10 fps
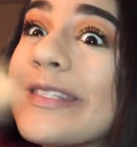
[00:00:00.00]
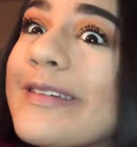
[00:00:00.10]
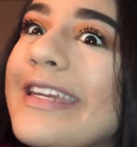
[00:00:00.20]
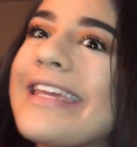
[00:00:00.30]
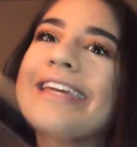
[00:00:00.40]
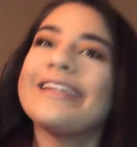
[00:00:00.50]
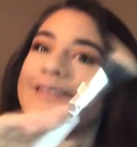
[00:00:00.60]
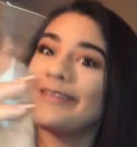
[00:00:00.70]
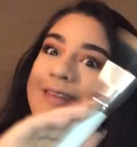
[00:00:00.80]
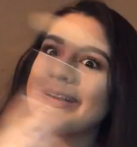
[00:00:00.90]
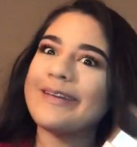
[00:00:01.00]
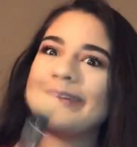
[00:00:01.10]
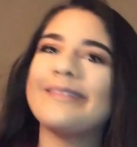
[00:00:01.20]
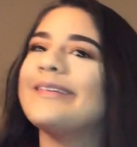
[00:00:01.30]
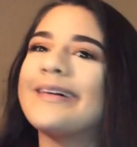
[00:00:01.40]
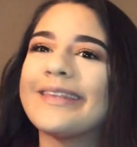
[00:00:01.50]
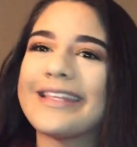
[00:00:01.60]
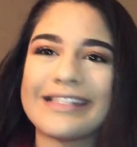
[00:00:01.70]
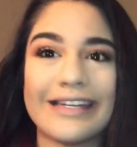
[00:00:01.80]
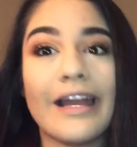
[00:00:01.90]
sweetie. No, no, no.
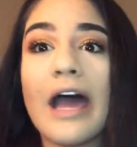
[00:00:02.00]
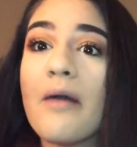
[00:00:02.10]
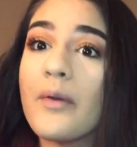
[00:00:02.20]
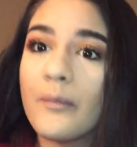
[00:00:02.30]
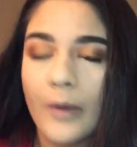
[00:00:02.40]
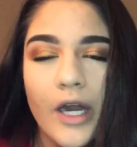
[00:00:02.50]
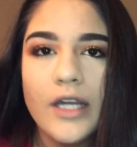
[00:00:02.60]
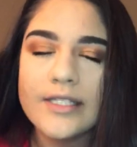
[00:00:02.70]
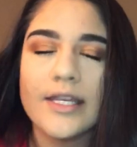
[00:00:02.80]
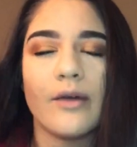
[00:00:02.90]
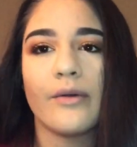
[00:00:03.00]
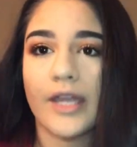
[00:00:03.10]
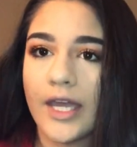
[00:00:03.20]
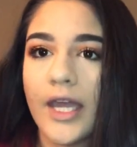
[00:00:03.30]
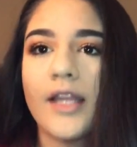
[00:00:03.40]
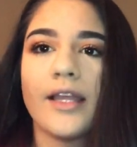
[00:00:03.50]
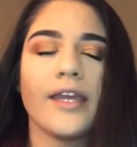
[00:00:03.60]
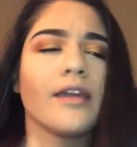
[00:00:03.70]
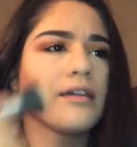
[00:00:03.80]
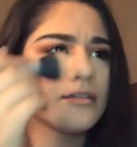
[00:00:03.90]
That's not how it works, okay?
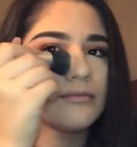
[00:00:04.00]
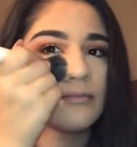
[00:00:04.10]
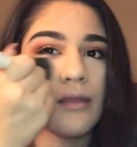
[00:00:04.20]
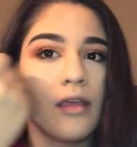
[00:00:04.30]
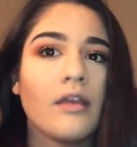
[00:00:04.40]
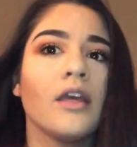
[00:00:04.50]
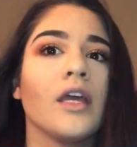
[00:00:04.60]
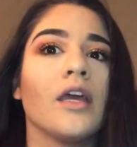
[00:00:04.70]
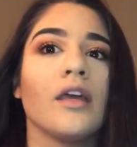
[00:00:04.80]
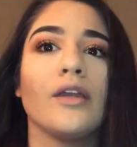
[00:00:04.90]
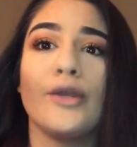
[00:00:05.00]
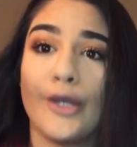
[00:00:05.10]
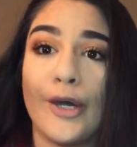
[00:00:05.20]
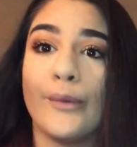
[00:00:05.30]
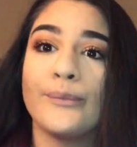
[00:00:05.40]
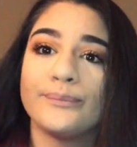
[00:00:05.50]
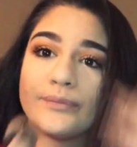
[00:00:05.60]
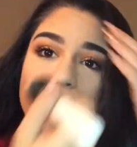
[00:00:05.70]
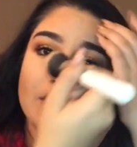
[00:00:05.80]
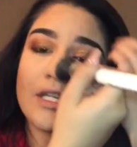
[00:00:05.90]
Like, no.
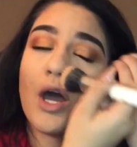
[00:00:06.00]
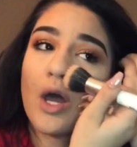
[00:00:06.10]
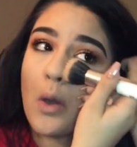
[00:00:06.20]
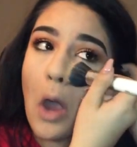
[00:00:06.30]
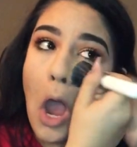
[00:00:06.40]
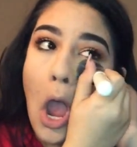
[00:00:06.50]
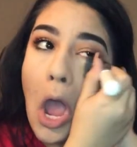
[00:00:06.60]
So,